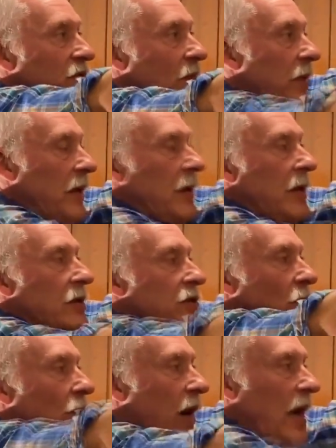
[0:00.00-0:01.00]
opening.
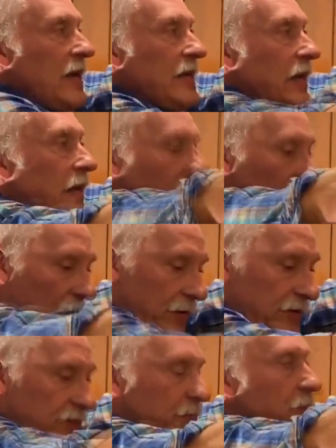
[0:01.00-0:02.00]
So what I did, and I
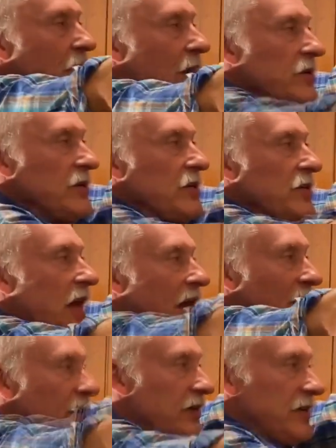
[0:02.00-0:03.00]
was prepared to do that
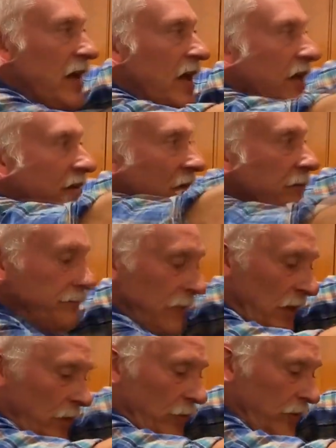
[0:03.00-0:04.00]
here today even,
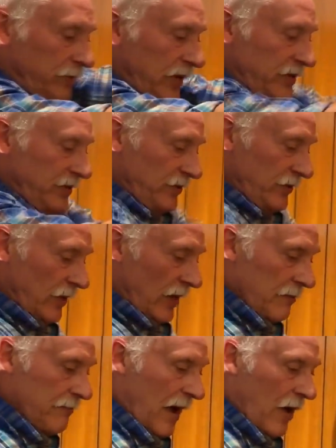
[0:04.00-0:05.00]
would be to
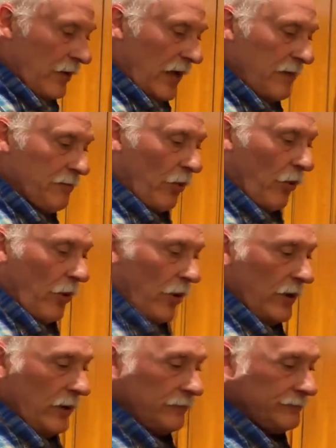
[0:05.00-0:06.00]
mount a
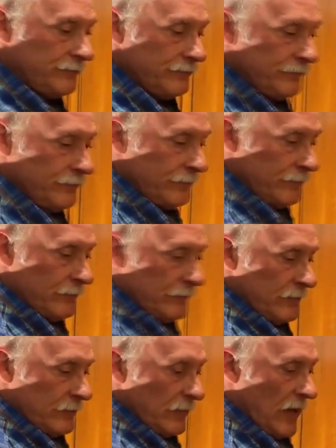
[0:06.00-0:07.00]
board
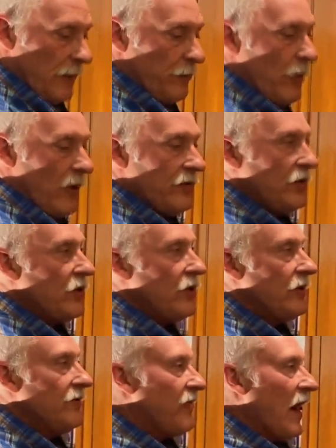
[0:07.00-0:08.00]
up wherever you
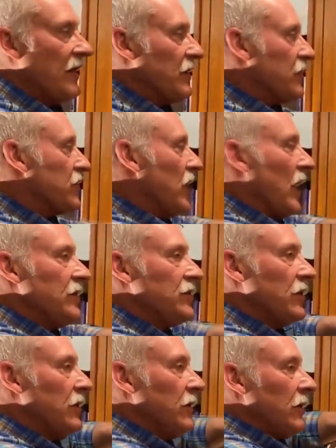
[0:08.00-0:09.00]
could find the
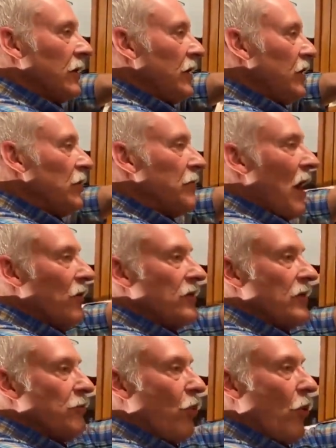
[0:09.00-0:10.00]
studs. You mount
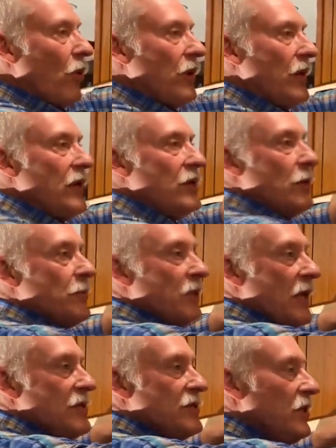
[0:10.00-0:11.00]
the board into a
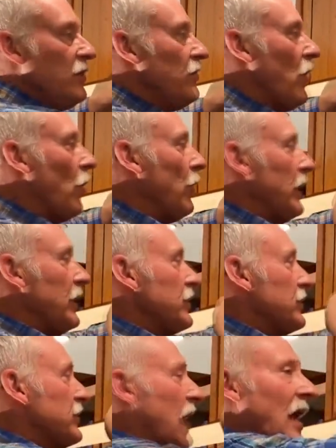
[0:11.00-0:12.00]
place that you know
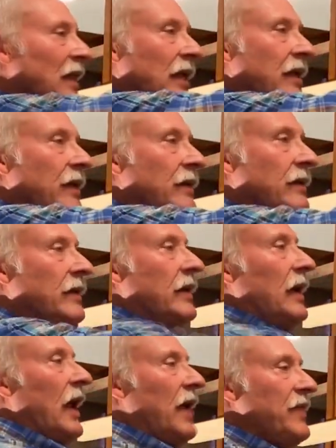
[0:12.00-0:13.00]
is solid,
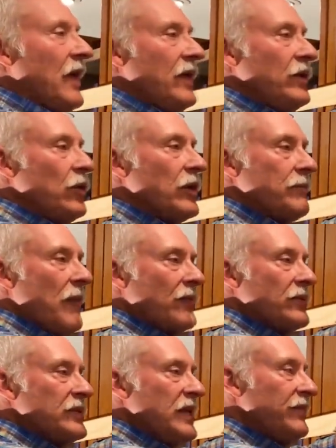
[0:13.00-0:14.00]
and then you could
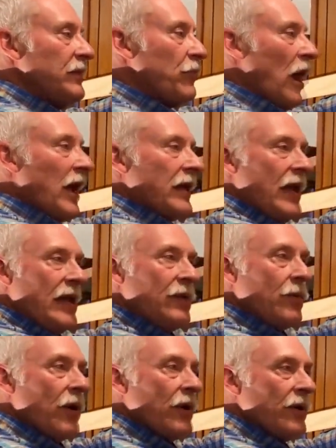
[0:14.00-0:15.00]
mount the TV bracket
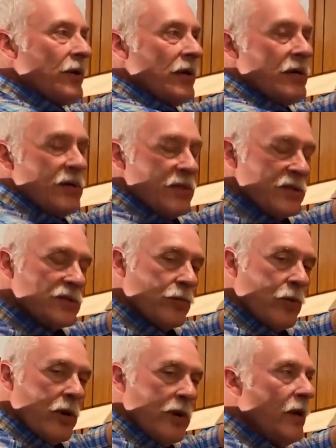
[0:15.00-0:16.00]
anywhere here into this
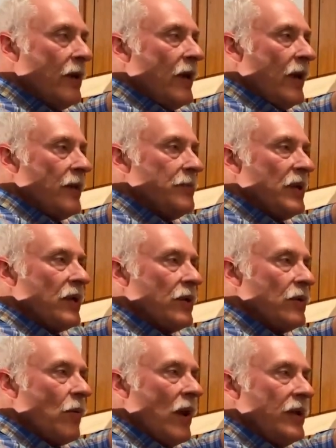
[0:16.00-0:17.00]
wood, and it'd be a
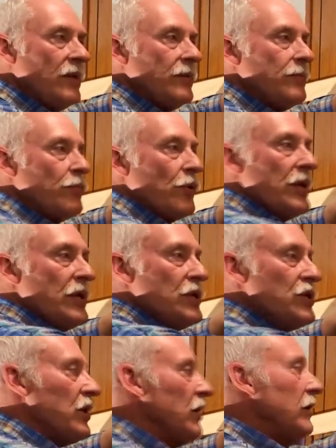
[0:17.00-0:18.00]
good way to
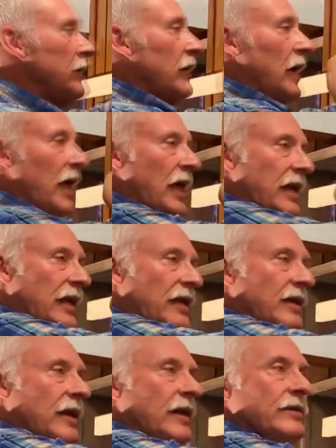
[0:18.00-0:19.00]
bridge
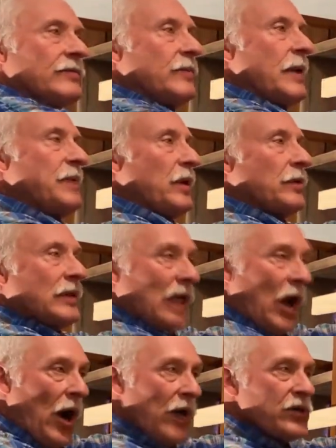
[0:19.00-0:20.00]
any maybe
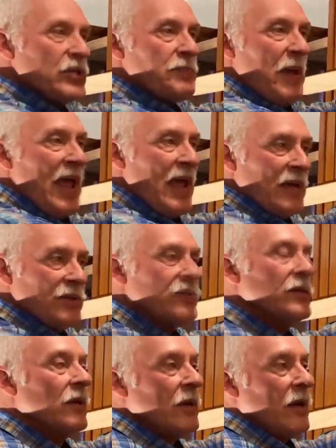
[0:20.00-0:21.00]
large
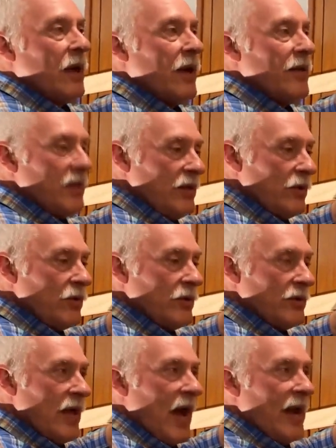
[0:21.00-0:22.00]
spans that you
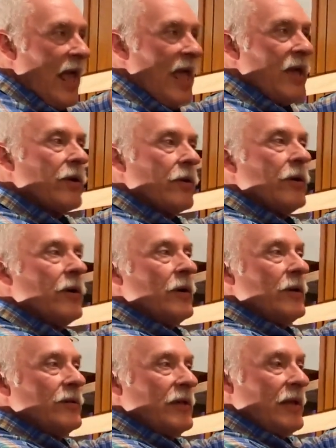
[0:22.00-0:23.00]
could not anchor
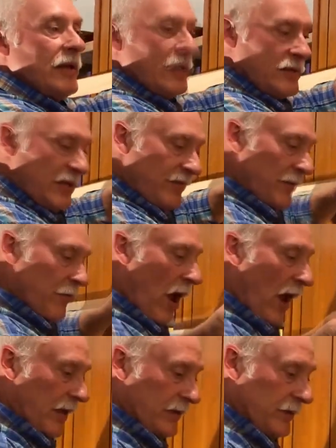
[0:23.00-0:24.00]
the TV
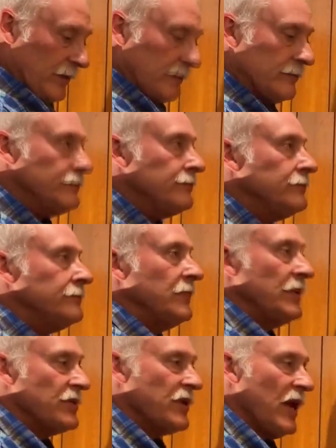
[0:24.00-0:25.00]
bracket to. In
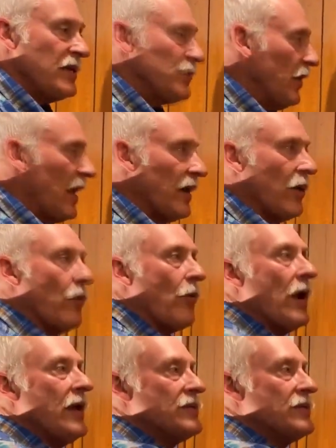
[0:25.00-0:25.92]
this case, we had a great